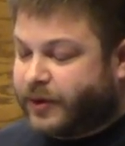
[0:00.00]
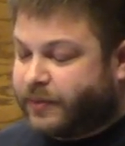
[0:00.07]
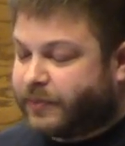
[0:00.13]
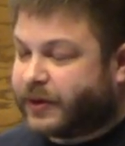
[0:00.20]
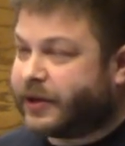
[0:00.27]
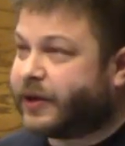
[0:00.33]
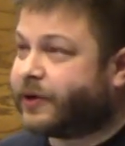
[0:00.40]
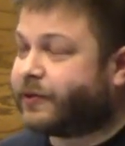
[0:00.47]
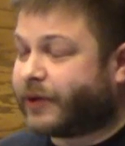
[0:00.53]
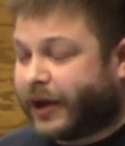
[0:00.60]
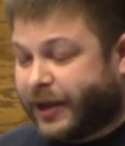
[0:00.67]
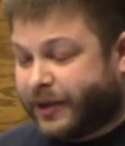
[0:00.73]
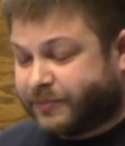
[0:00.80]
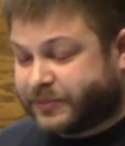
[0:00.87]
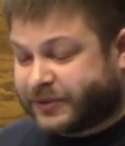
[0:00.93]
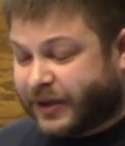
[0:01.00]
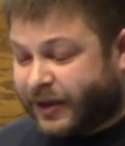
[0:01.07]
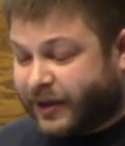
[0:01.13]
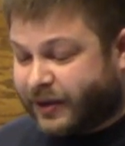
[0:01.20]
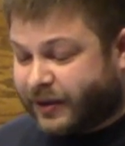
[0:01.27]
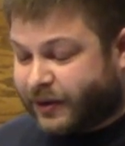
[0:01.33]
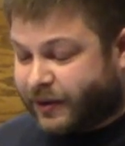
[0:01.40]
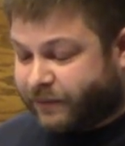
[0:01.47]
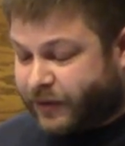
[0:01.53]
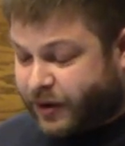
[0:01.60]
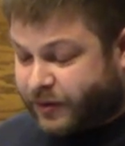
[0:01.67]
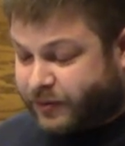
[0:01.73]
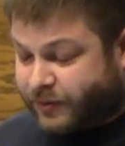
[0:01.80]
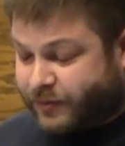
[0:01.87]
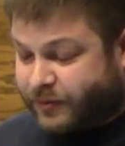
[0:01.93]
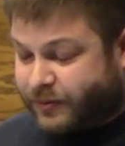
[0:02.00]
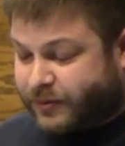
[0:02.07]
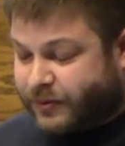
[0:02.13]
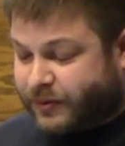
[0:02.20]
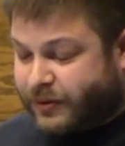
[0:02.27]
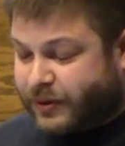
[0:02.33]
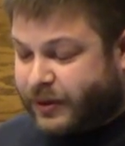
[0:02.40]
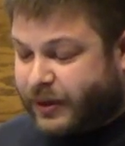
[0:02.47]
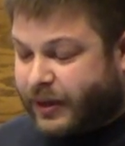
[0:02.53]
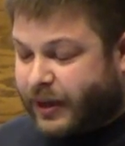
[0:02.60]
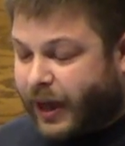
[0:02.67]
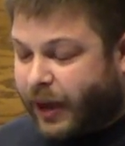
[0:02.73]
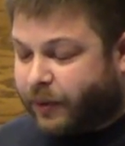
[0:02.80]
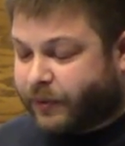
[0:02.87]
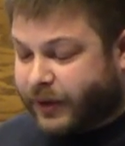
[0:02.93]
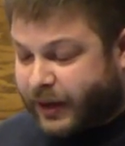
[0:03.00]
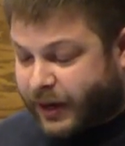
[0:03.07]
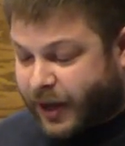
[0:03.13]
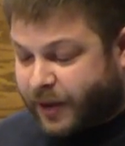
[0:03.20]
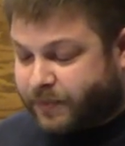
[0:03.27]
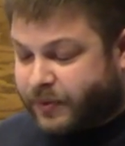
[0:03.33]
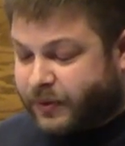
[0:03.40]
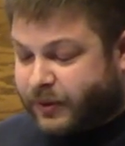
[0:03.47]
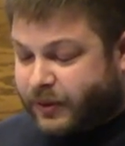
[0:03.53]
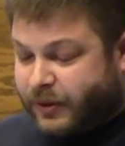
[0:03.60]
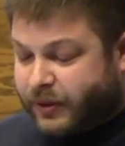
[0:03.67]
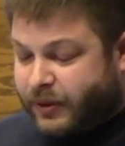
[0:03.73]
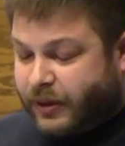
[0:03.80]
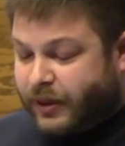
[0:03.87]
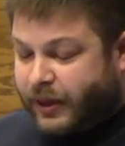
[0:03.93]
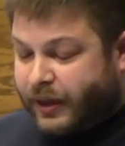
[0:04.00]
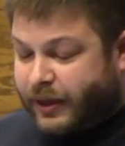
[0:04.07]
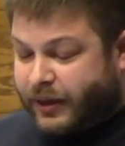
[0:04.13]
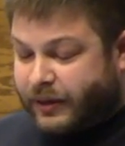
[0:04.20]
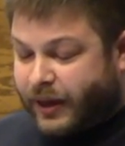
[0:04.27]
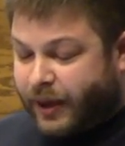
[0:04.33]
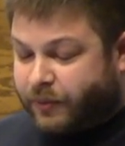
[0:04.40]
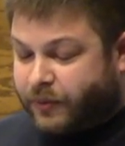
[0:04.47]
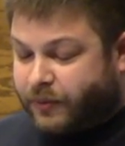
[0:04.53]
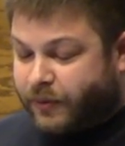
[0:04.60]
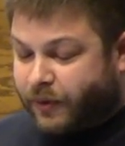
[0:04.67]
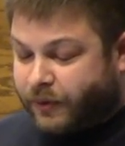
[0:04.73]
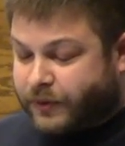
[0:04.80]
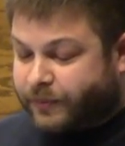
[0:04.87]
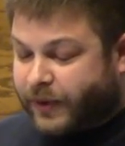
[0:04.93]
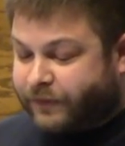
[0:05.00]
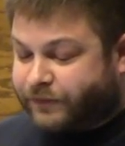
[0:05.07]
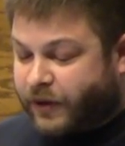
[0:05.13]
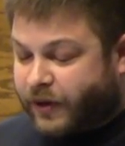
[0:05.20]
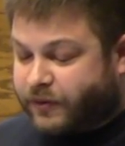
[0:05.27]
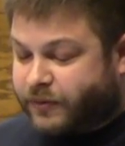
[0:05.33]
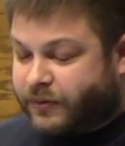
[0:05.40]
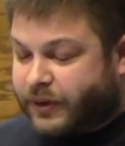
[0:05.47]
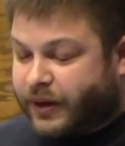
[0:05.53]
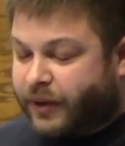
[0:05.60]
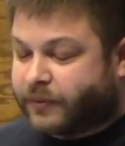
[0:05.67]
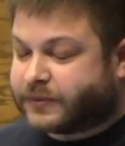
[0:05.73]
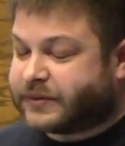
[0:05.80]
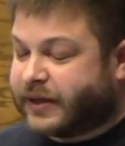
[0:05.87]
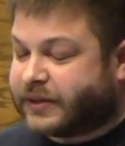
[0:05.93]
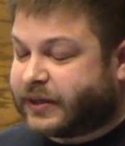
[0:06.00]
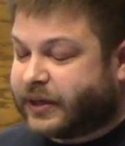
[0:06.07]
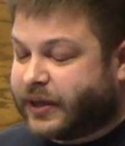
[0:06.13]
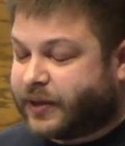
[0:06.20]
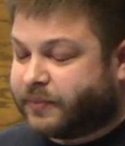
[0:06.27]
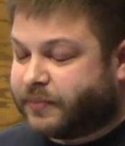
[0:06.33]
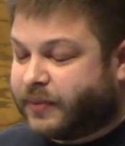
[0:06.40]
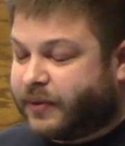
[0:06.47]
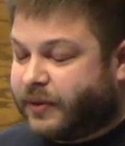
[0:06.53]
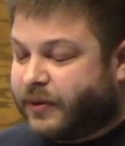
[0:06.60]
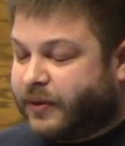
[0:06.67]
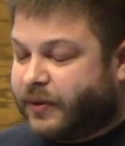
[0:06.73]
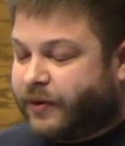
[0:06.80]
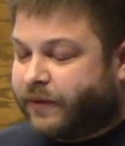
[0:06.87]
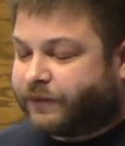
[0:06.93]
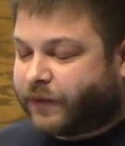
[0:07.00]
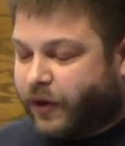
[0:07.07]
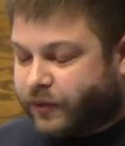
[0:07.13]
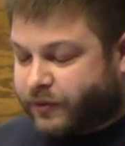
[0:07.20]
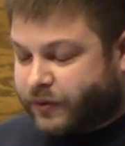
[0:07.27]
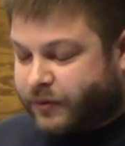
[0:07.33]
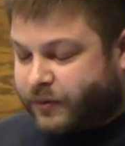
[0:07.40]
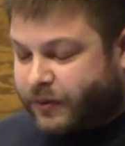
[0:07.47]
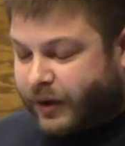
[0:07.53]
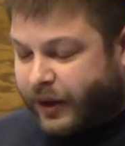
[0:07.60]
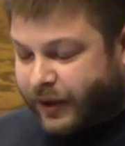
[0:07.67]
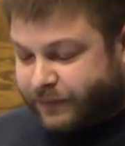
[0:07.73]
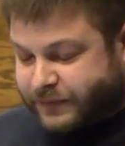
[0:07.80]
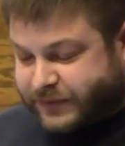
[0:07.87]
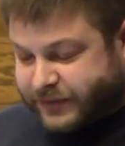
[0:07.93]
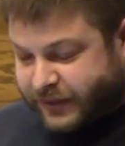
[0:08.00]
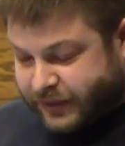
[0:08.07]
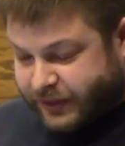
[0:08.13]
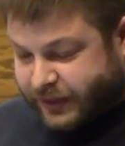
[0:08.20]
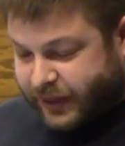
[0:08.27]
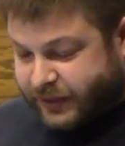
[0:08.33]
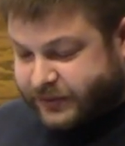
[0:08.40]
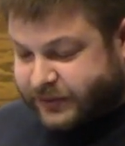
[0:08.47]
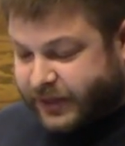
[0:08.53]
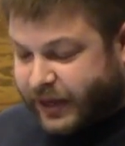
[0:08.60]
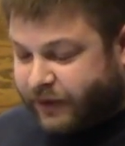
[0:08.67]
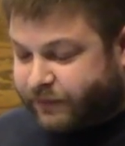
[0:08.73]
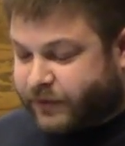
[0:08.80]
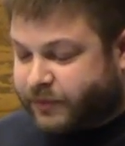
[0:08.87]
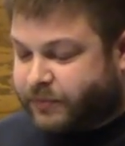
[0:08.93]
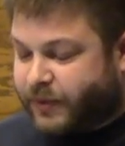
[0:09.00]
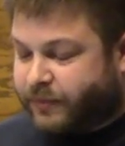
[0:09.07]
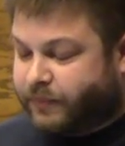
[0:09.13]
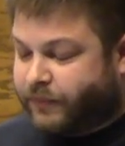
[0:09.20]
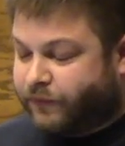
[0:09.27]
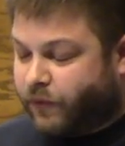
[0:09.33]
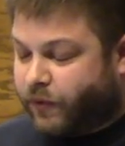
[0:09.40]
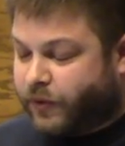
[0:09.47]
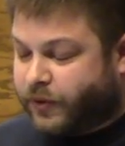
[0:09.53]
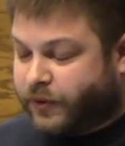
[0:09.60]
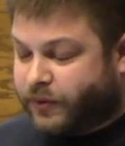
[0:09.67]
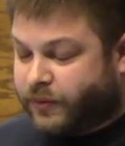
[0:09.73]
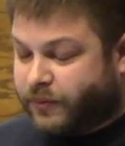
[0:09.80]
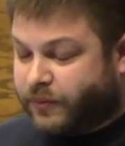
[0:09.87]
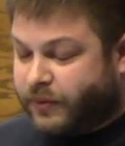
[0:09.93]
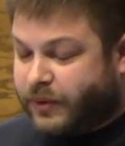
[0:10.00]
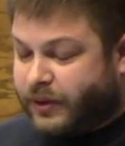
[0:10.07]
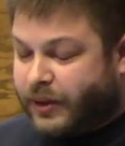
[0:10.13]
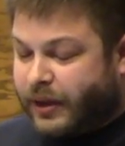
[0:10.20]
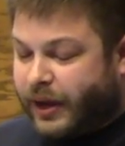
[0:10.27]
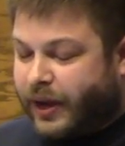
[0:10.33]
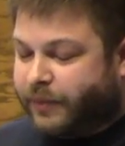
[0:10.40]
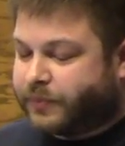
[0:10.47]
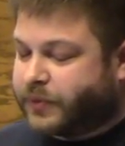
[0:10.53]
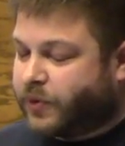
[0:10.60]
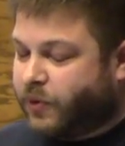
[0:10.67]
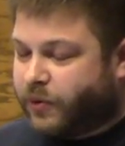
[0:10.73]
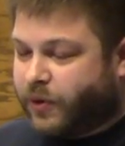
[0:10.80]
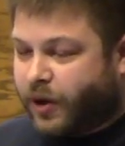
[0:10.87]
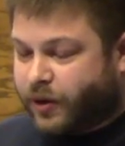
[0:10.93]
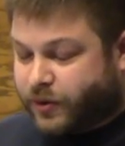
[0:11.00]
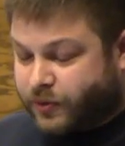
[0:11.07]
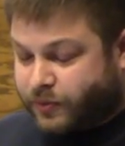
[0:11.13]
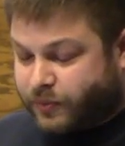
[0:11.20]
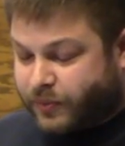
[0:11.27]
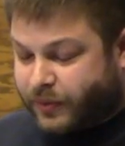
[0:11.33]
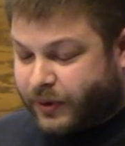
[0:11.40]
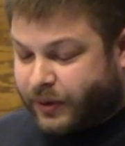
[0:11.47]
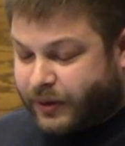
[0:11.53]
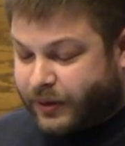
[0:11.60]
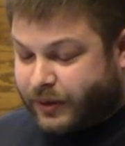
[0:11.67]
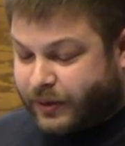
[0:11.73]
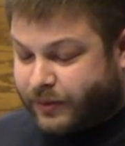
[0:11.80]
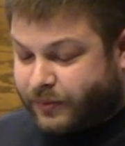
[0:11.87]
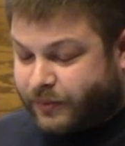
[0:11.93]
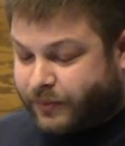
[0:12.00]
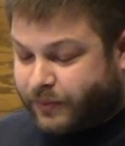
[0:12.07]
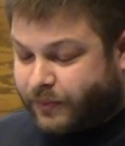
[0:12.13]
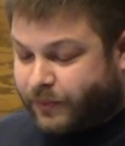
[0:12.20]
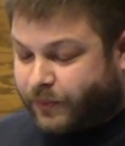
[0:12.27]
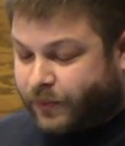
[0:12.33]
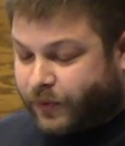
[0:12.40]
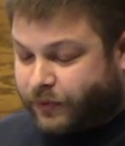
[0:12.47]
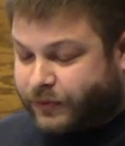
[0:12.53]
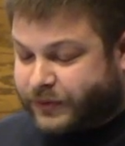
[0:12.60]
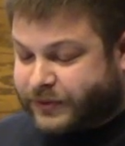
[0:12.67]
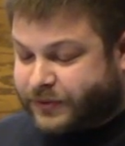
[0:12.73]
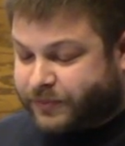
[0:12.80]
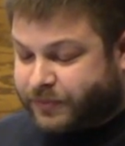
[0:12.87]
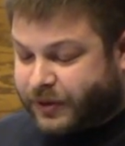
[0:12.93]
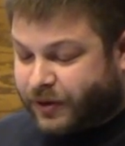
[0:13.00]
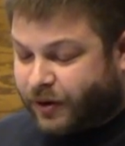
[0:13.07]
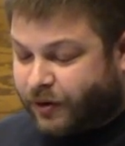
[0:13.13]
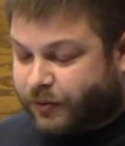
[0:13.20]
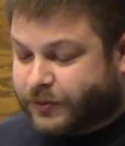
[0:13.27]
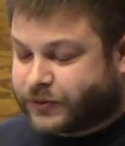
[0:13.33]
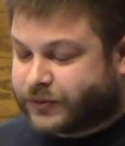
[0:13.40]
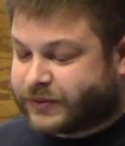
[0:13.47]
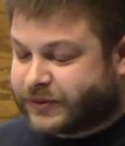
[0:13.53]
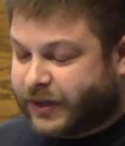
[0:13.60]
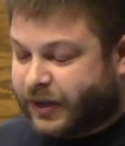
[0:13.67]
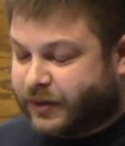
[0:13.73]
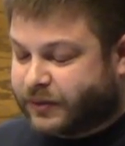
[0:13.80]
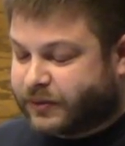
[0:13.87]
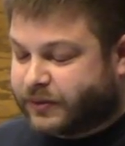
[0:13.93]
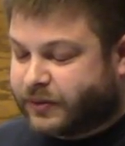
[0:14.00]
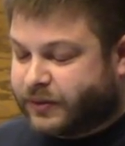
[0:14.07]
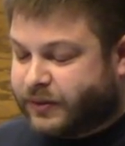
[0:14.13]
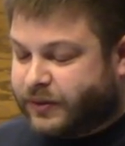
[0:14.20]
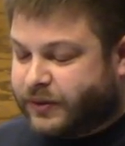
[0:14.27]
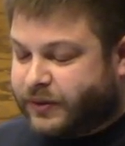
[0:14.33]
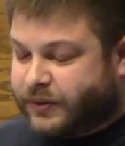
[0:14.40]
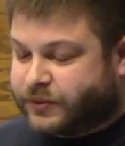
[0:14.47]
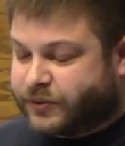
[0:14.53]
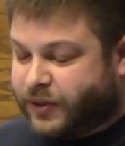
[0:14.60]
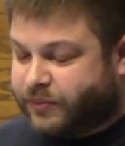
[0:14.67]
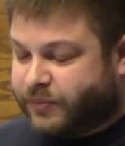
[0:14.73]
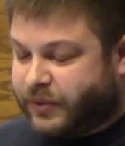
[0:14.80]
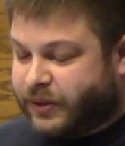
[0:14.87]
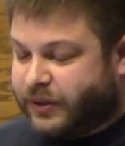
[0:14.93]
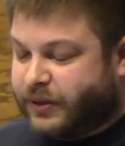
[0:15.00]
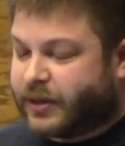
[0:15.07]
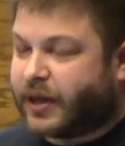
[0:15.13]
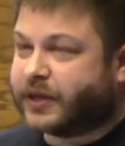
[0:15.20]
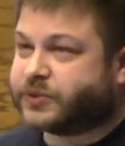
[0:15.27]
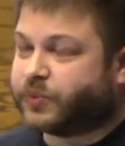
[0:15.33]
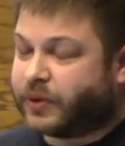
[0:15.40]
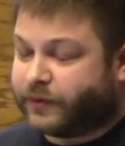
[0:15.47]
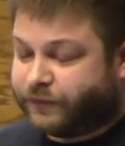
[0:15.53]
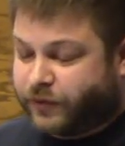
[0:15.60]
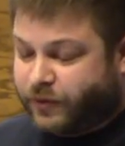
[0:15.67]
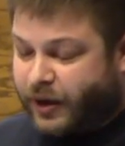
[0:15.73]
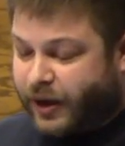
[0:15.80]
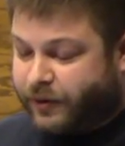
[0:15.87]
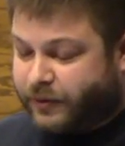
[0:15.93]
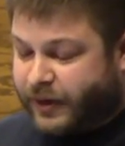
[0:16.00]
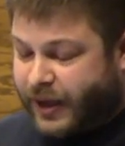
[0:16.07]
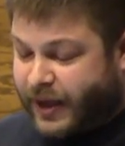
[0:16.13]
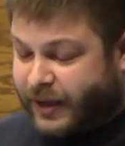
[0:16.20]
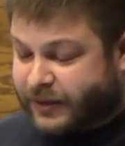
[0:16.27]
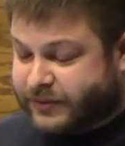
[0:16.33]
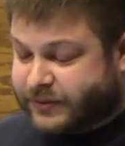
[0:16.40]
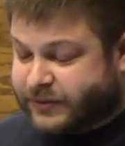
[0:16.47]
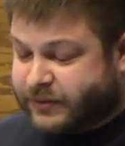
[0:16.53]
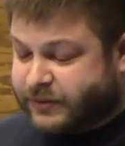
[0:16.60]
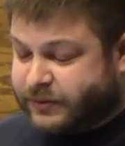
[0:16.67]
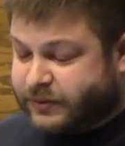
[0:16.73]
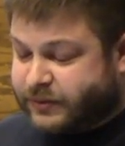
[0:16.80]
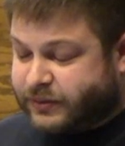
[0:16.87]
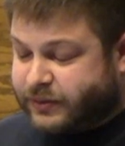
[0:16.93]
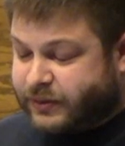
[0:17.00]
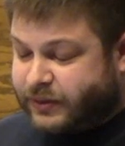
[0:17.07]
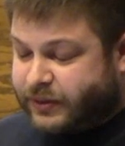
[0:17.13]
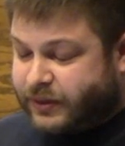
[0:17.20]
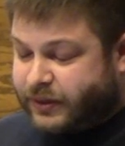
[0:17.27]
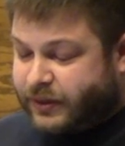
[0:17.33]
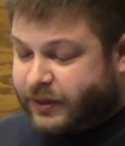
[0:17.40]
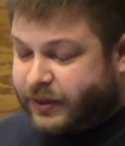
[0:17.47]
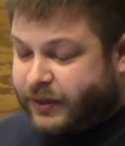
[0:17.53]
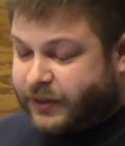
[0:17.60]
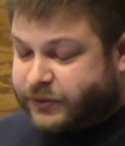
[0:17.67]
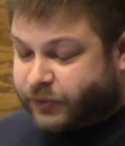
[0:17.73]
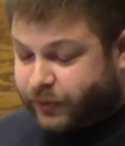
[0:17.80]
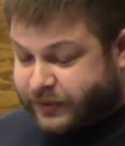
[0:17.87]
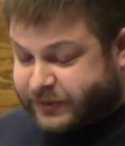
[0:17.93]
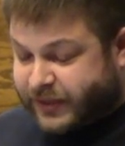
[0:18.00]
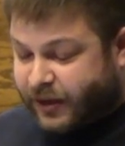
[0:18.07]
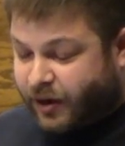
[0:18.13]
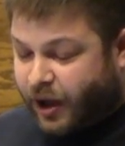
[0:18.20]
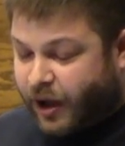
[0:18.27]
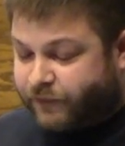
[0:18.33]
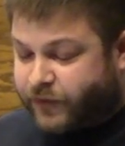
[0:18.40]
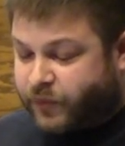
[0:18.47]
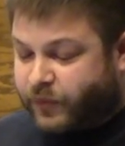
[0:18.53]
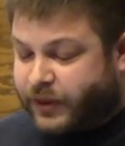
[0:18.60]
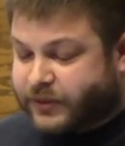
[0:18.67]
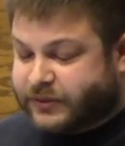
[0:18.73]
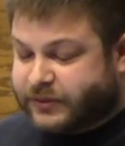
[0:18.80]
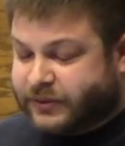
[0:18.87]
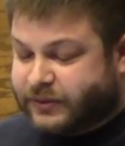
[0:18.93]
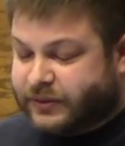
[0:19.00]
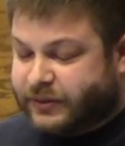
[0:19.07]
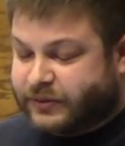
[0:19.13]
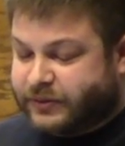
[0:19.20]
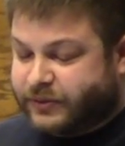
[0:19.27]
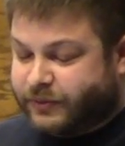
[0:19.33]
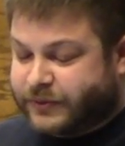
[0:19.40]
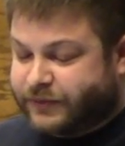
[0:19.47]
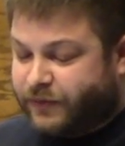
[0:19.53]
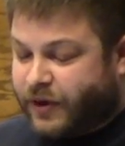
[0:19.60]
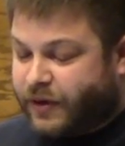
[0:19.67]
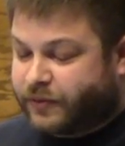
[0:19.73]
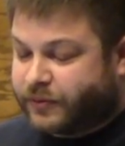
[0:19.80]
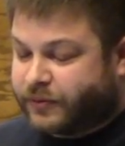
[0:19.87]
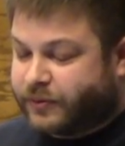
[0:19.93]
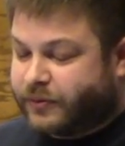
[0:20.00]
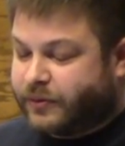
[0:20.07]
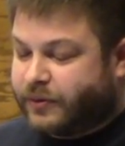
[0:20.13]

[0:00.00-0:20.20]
But here I am dying of hunger. I will get up, and I will go to my father, and I will say to him, 'Father, I have sinned against heaven and before you. I am no longer worthy to be called your son. Treat me as one of your hired hands.' So he set off and went to his father.